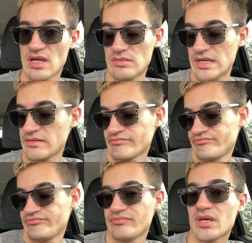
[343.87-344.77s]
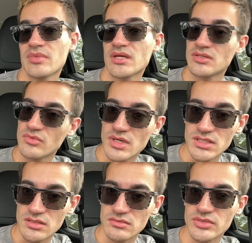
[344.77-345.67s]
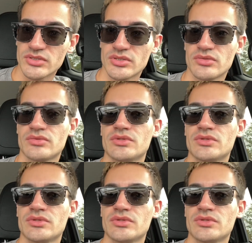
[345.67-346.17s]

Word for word: I'm like, maybe I don't want to, you know.